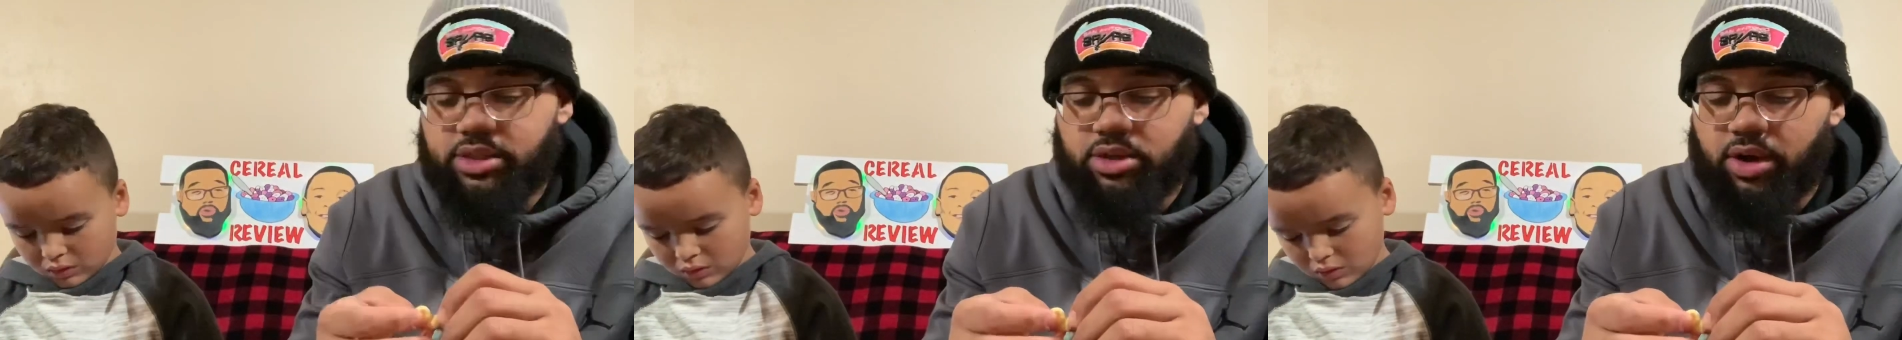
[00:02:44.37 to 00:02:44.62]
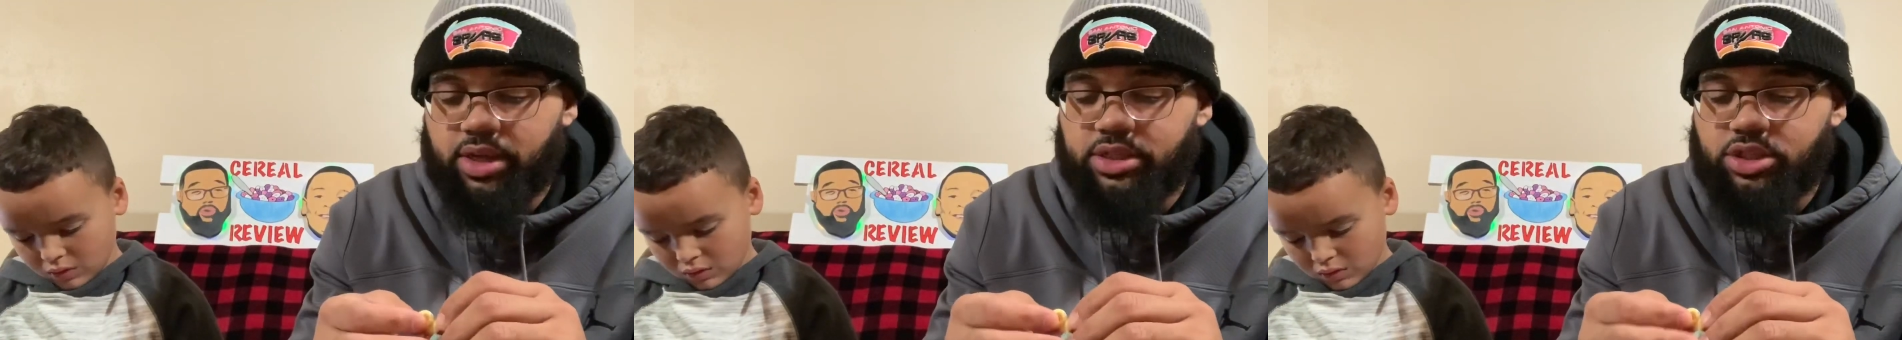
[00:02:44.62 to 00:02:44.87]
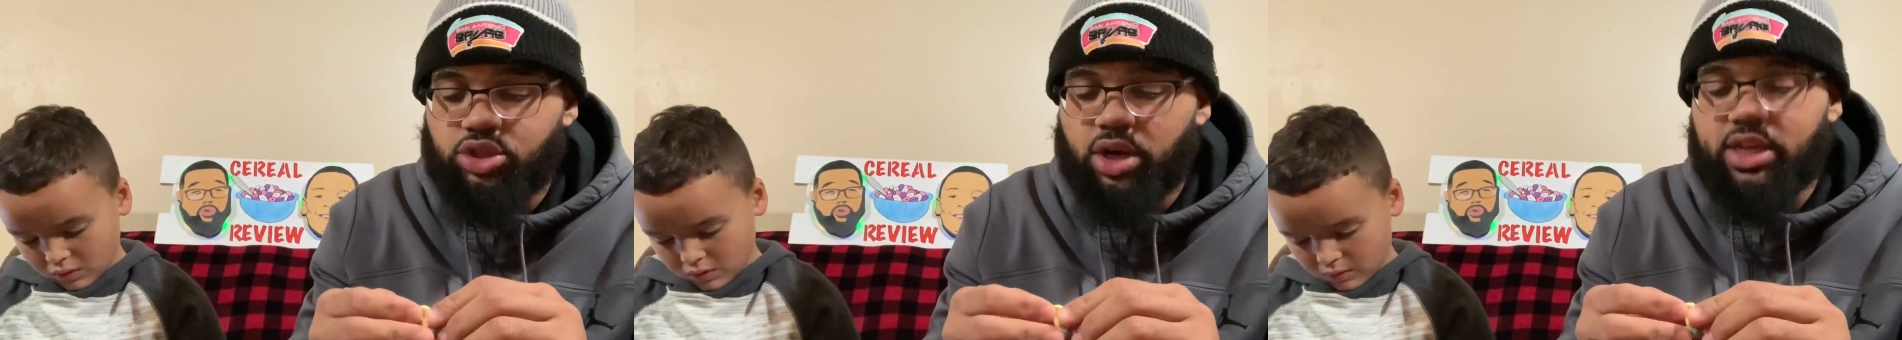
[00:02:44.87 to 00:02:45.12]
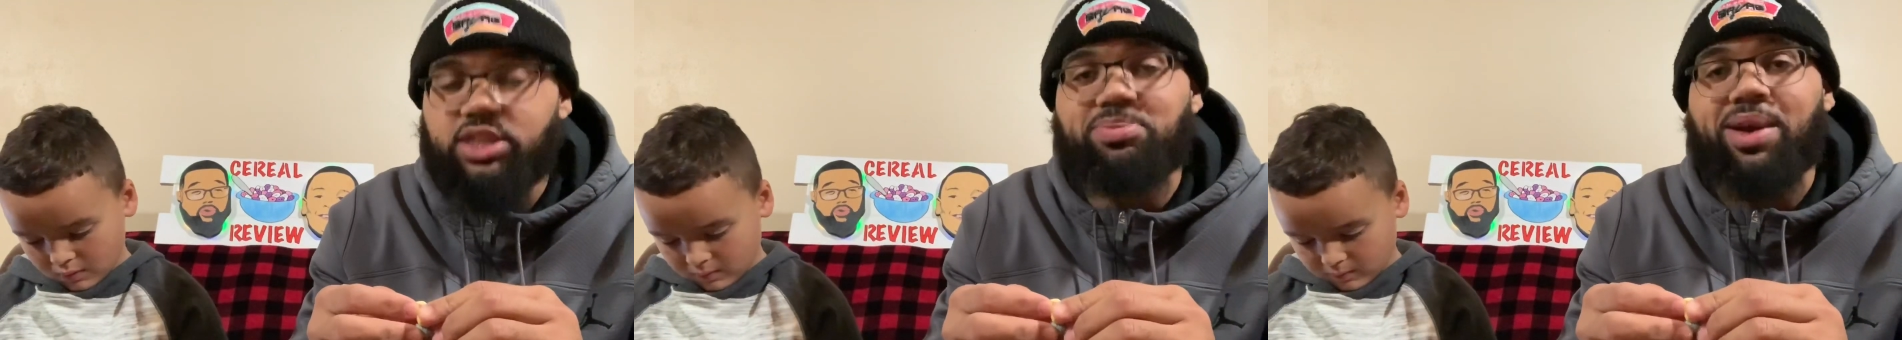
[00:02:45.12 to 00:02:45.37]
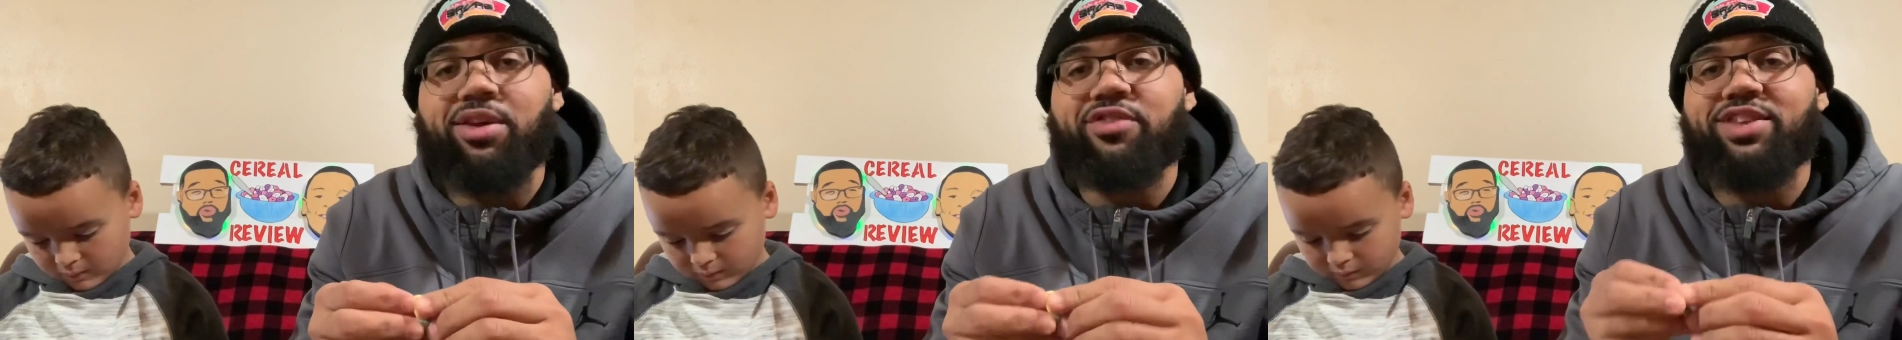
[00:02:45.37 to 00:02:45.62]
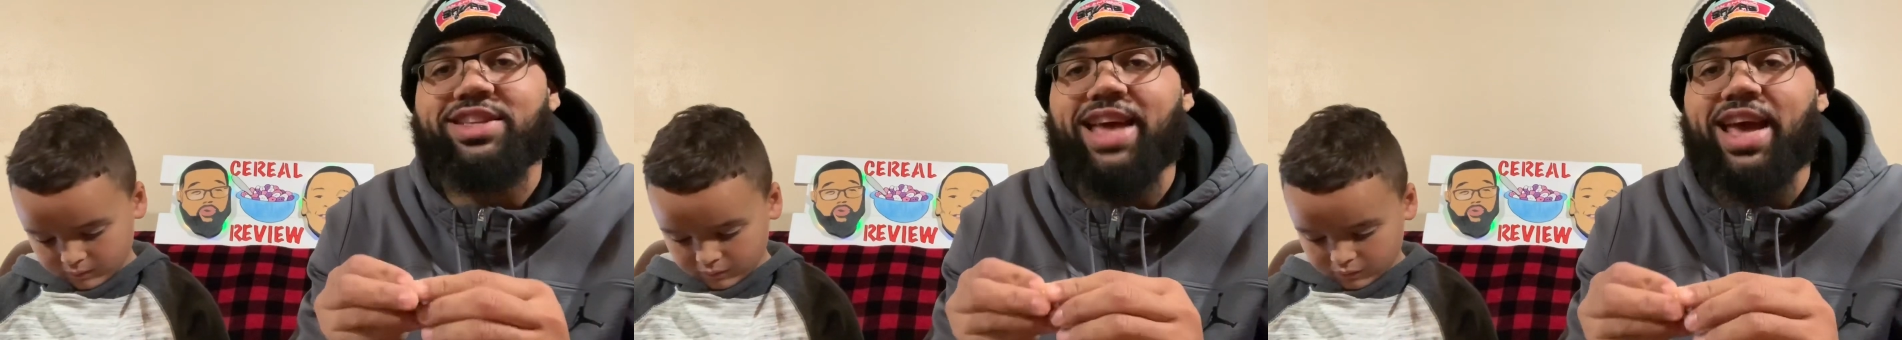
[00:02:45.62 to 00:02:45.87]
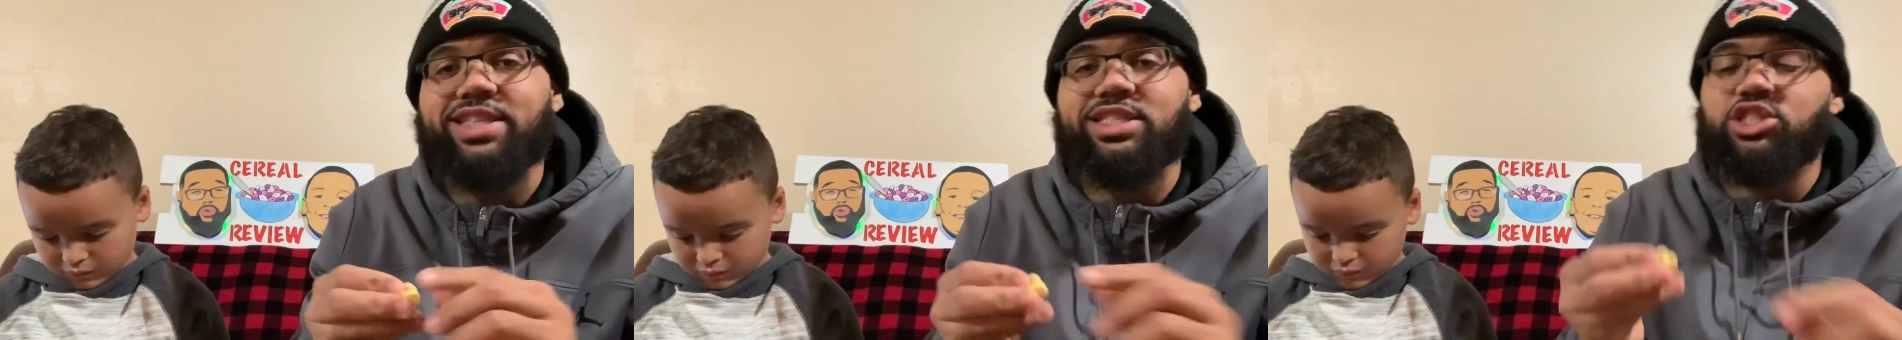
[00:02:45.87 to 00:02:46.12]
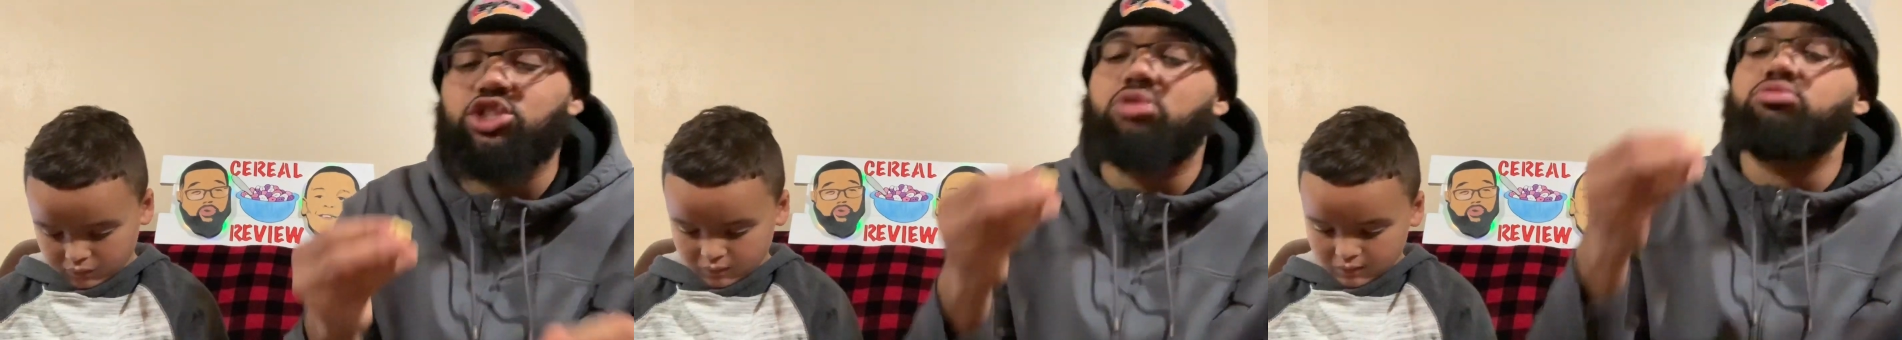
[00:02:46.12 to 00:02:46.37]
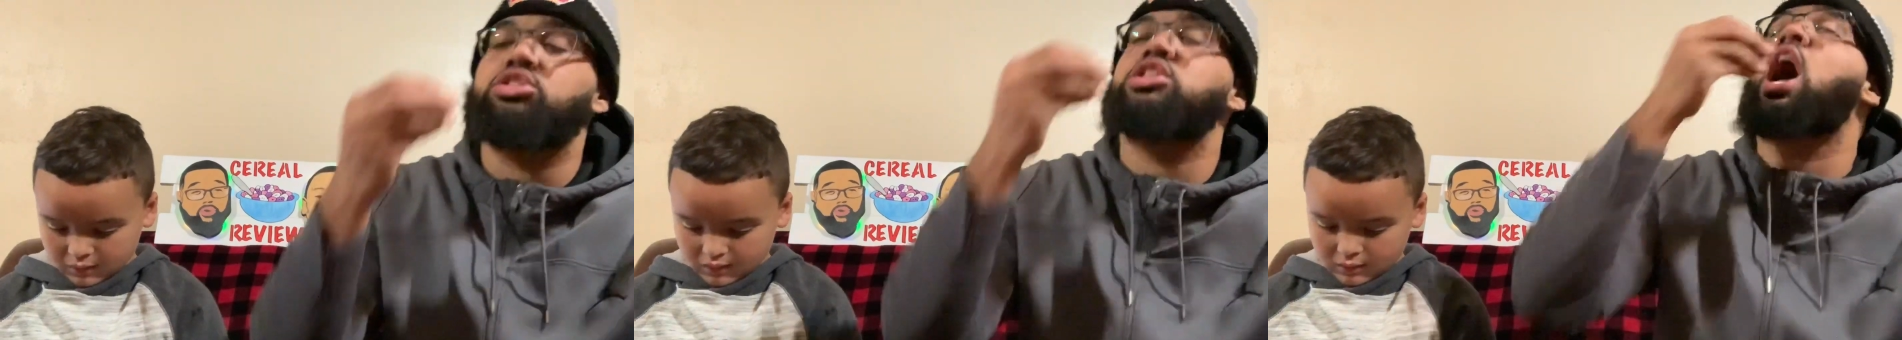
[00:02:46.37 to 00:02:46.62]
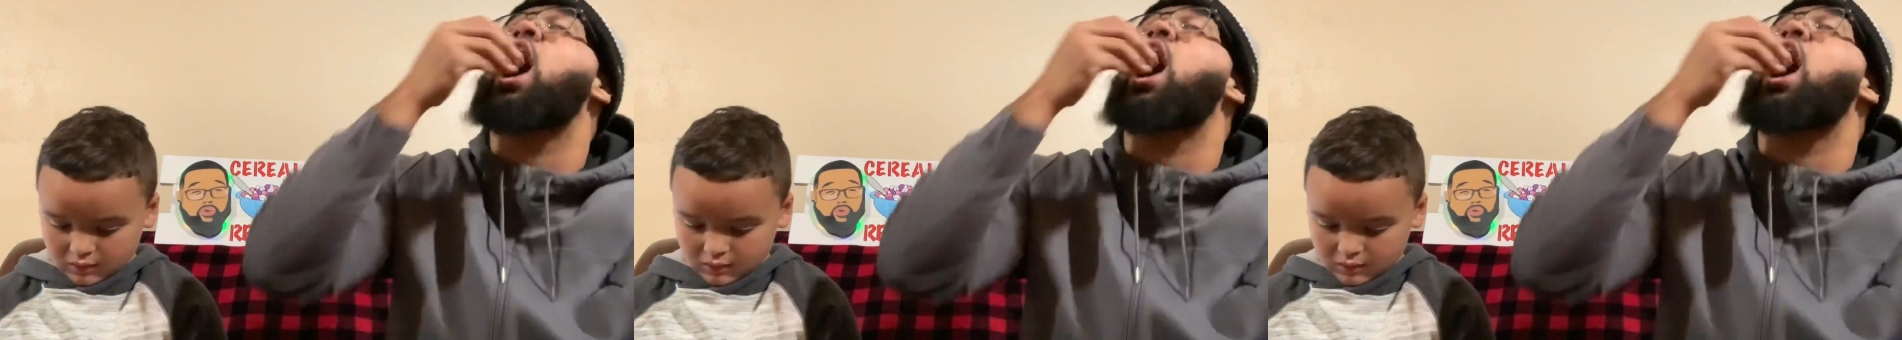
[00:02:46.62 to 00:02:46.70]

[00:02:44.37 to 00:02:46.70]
Speaker 1: go ahead and try these Berry Fantastic Jones.